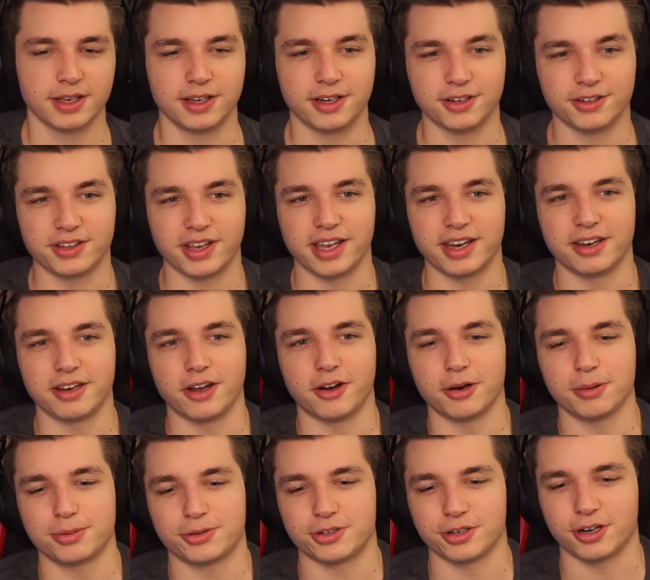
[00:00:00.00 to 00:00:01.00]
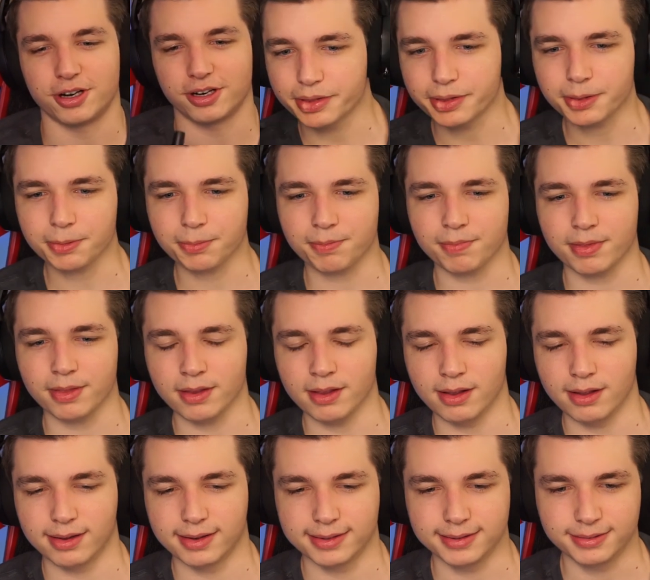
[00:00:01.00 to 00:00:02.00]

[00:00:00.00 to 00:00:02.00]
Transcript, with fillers: Here's Ed and Armstrong. You ever gonna tell me